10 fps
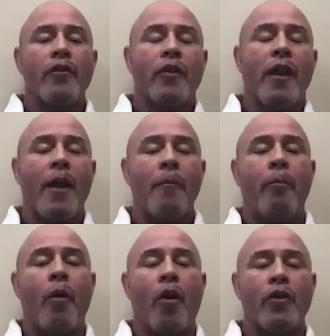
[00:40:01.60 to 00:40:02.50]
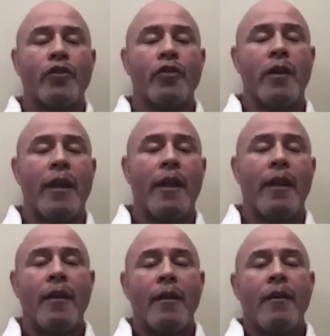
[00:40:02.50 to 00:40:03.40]
and I am
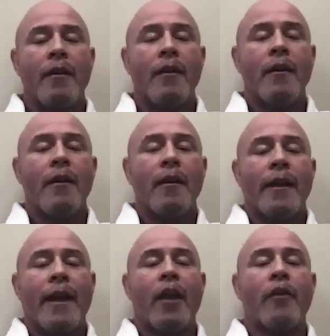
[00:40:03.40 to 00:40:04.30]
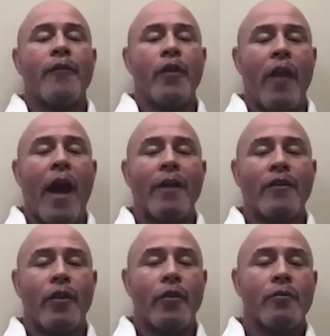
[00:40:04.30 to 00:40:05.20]
partially careful not
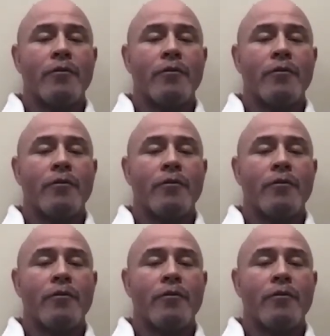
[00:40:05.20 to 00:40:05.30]
to,